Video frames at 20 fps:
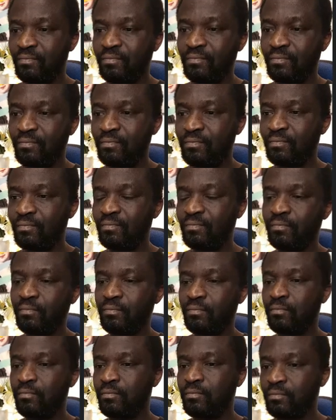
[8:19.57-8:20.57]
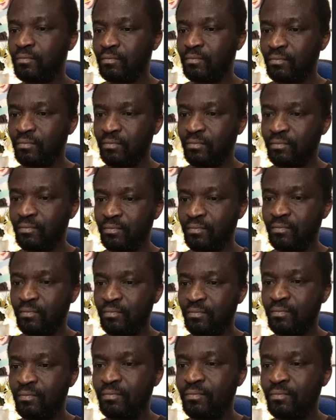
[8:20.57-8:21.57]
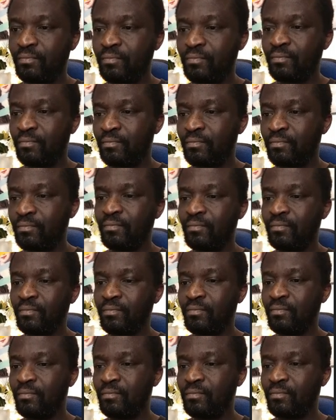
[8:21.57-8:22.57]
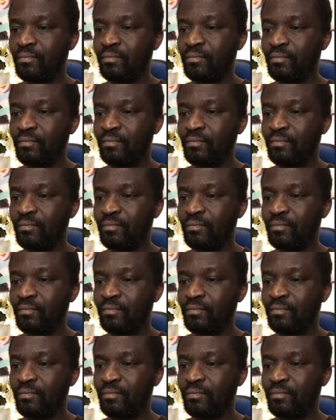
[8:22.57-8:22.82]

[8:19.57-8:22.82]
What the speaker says: (silence)